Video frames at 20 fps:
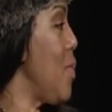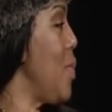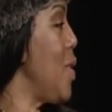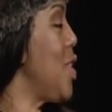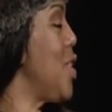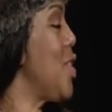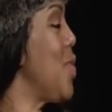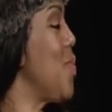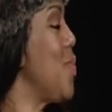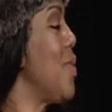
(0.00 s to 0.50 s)

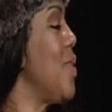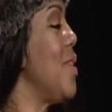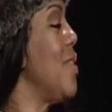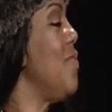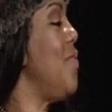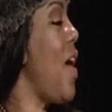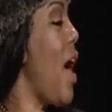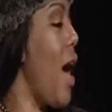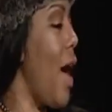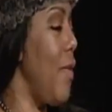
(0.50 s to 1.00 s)
Which
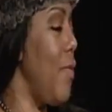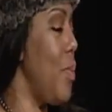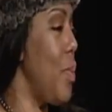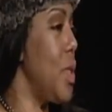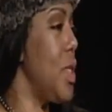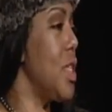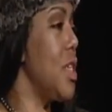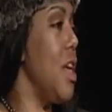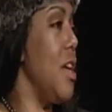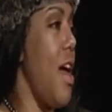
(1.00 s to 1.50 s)
Vibe
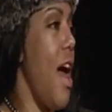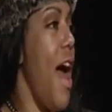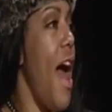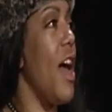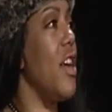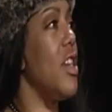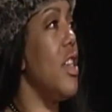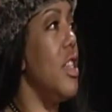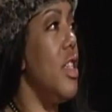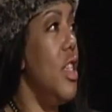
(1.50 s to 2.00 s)
was going to
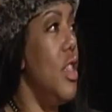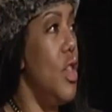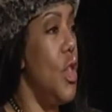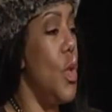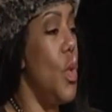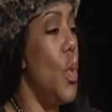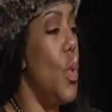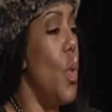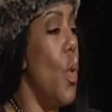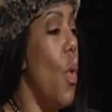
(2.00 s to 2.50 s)
actually
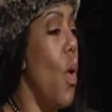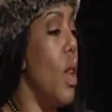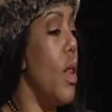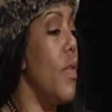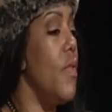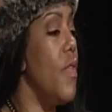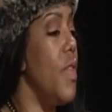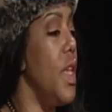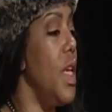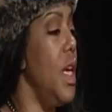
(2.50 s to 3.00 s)
do all
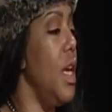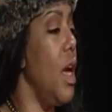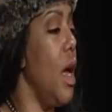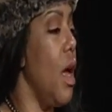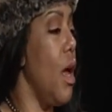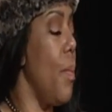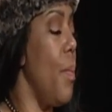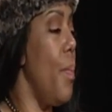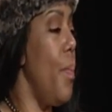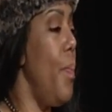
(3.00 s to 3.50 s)
of the
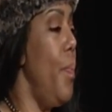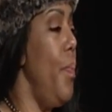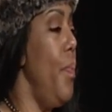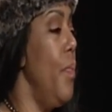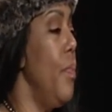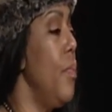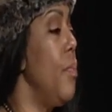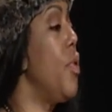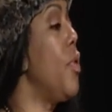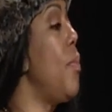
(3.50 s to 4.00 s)

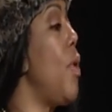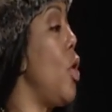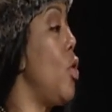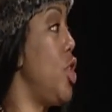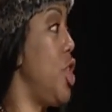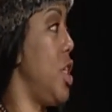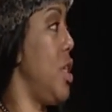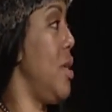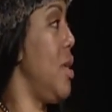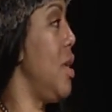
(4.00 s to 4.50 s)

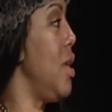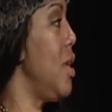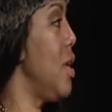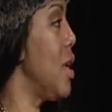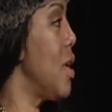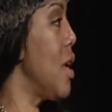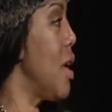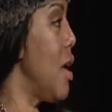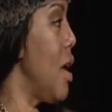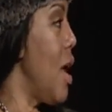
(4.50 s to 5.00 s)
promotion.
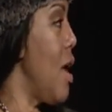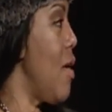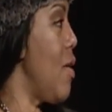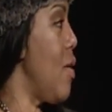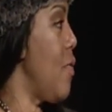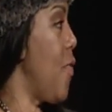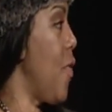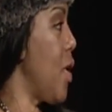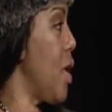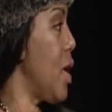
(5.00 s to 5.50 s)

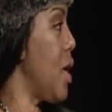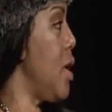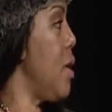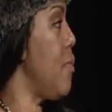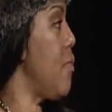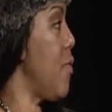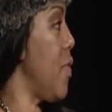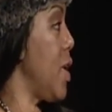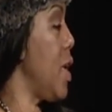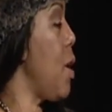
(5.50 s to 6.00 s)
For
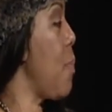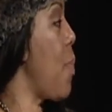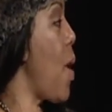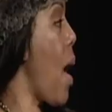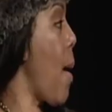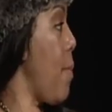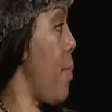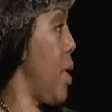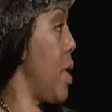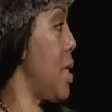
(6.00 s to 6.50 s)
hip
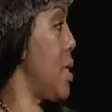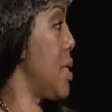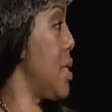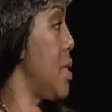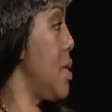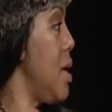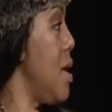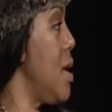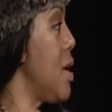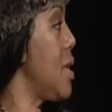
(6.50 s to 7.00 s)
hop books.
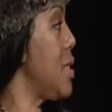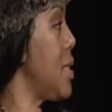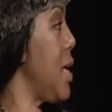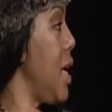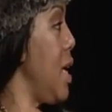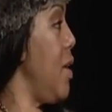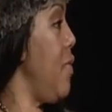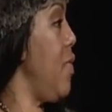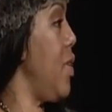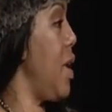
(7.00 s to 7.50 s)
They
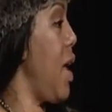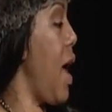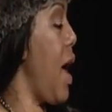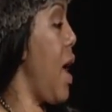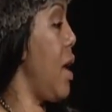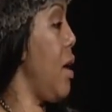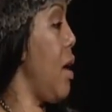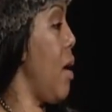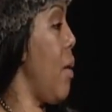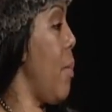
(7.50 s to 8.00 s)
even had